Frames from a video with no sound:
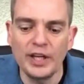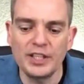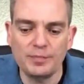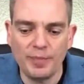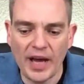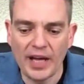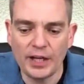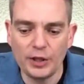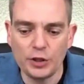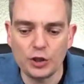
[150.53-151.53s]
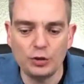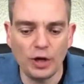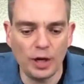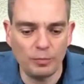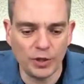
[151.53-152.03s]
is package your
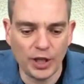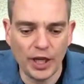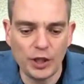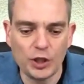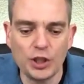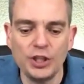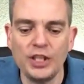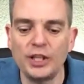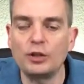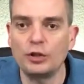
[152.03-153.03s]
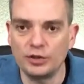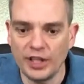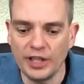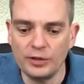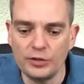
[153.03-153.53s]
application in
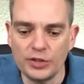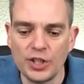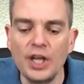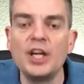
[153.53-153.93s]
containers,